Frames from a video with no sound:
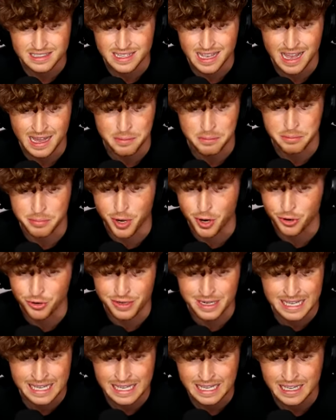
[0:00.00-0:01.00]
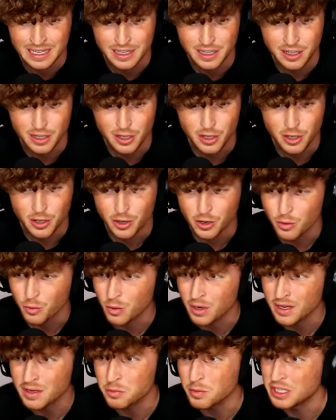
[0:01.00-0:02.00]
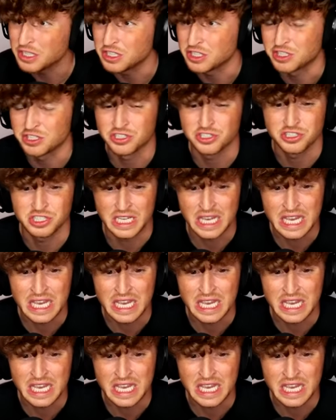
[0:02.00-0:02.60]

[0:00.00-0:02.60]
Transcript: is that? Barney? What did we just